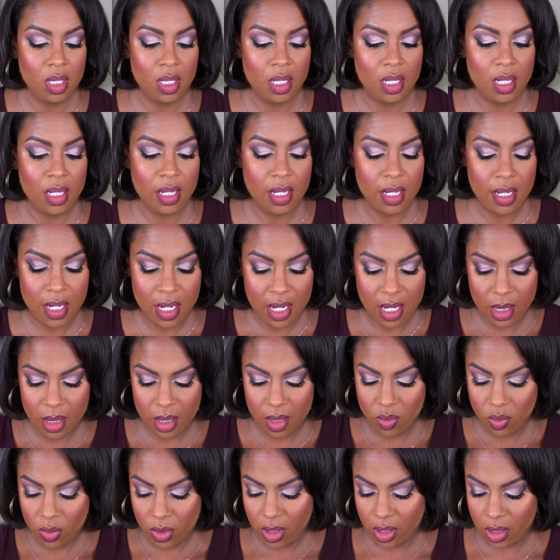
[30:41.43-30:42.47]
Okay, and
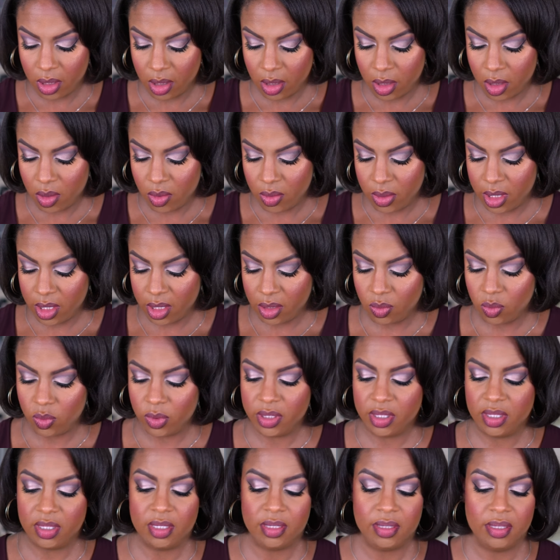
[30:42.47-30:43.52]
then we're gonna go in
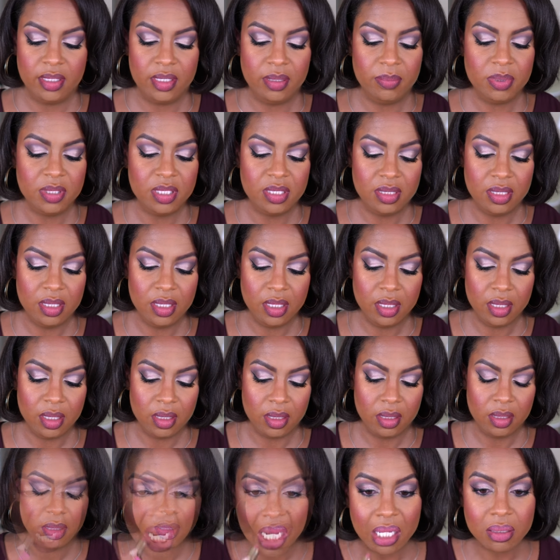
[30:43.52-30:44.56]
with the
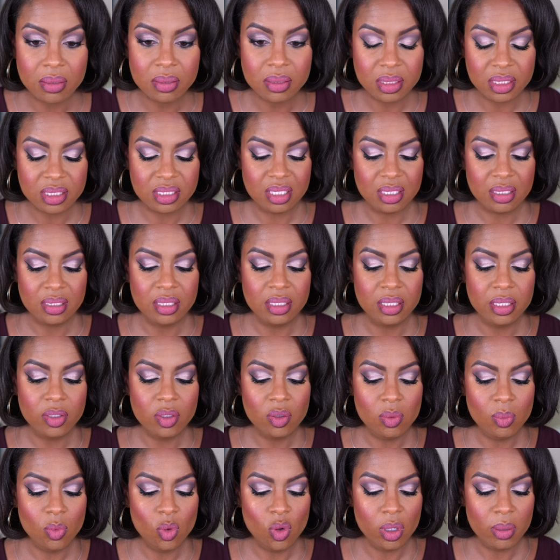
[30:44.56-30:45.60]
lipstick. Mm, it's a
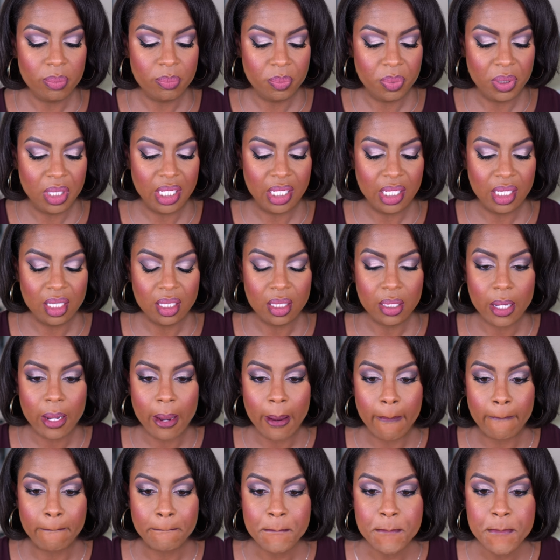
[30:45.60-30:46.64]
little more pink.